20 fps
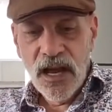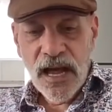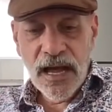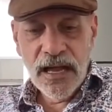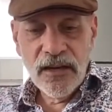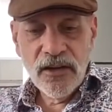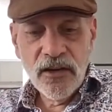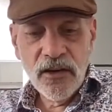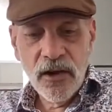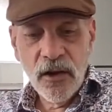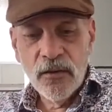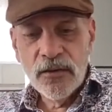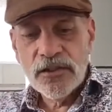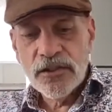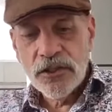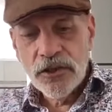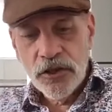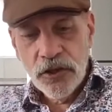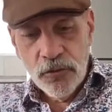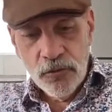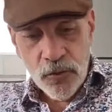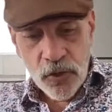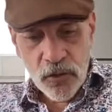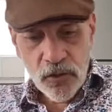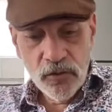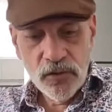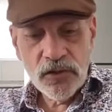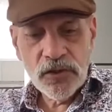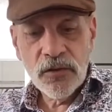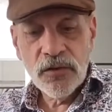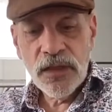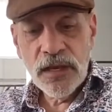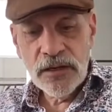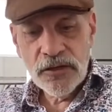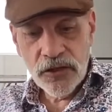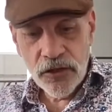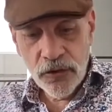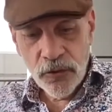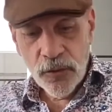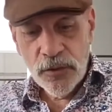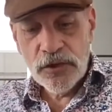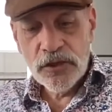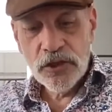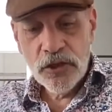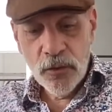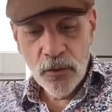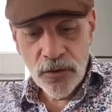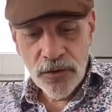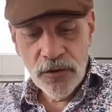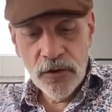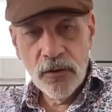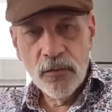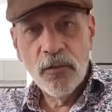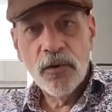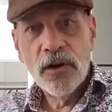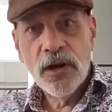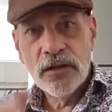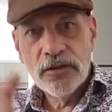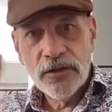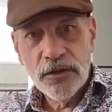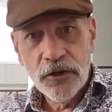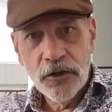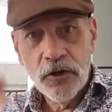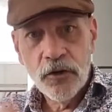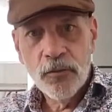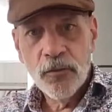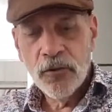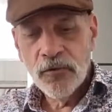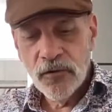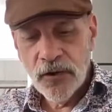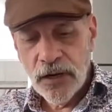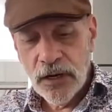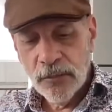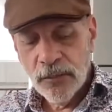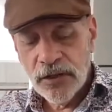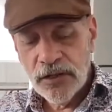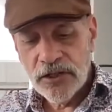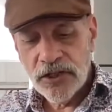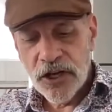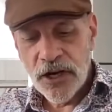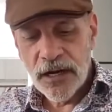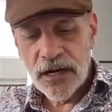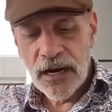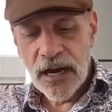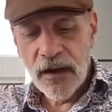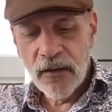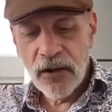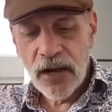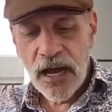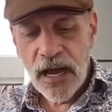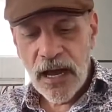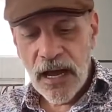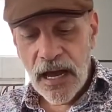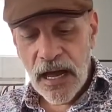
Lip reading: And, you know, it's the new moon, so things are always new on the new moon. I did a new moon, please check it out.